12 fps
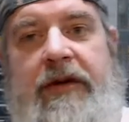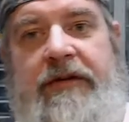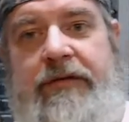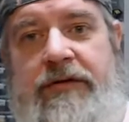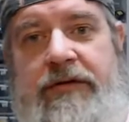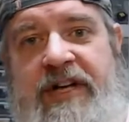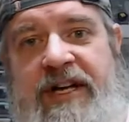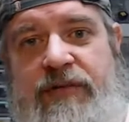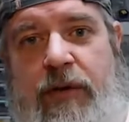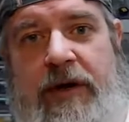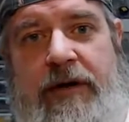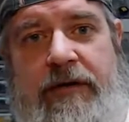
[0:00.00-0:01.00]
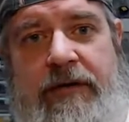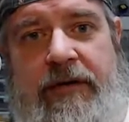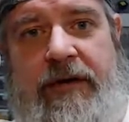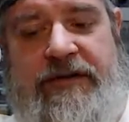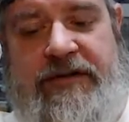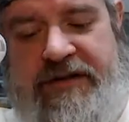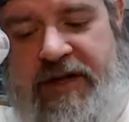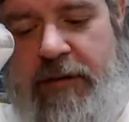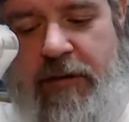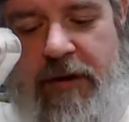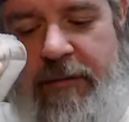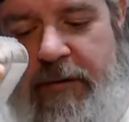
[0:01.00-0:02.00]
full-size one. There's a stud
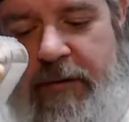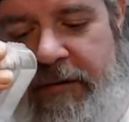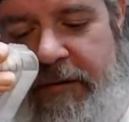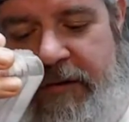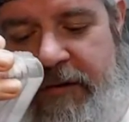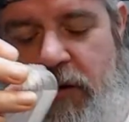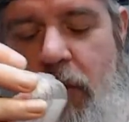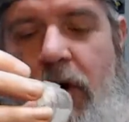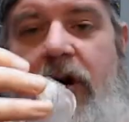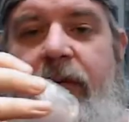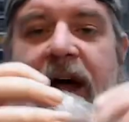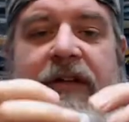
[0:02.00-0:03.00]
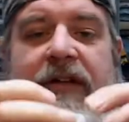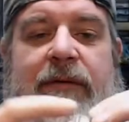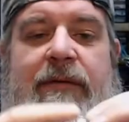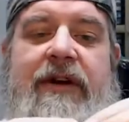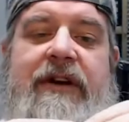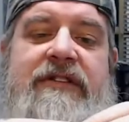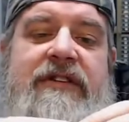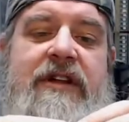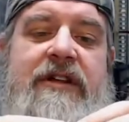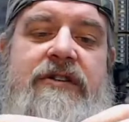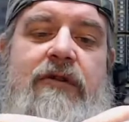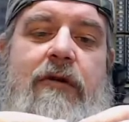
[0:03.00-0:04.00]
wall. There's a wall back there, but it isn't on
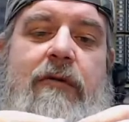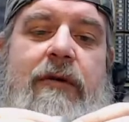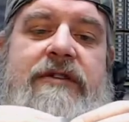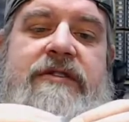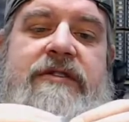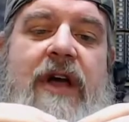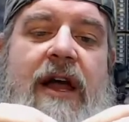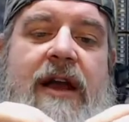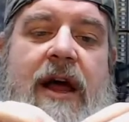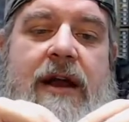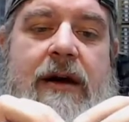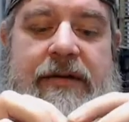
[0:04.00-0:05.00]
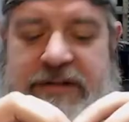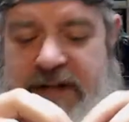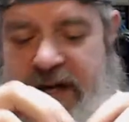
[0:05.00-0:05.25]
the short ones. I had not noticed